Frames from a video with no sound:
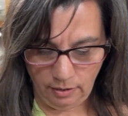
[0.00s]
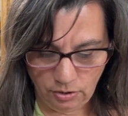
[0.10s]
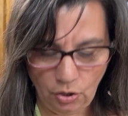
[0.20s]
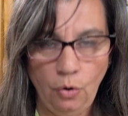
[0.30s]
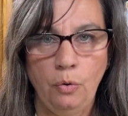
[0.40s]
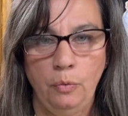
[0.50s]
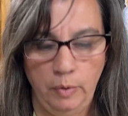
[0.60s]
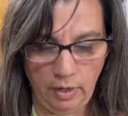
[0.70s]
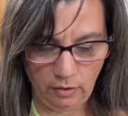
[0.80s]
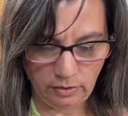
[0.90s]
so
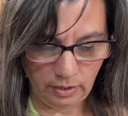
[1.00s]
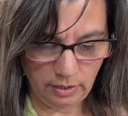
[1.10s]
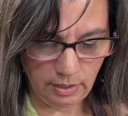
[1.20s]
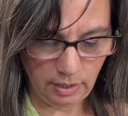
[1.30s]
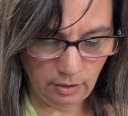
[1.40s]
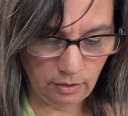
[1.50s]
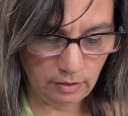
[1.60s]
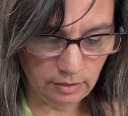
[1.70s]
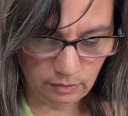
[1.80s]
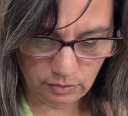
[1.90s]
we are done here.
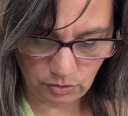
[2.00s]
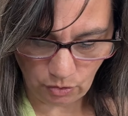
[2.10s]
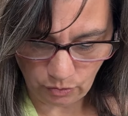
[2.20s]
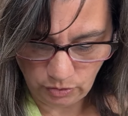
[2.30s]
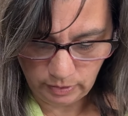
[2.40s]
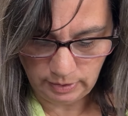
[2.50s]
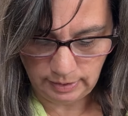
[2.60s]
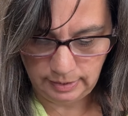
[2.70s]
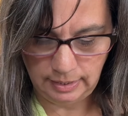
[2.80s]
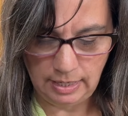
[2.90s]
So you can
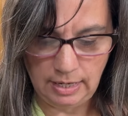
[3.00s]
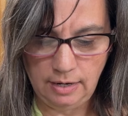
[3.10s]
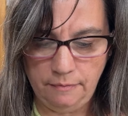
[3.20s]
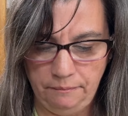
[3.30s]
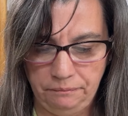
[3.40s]
see,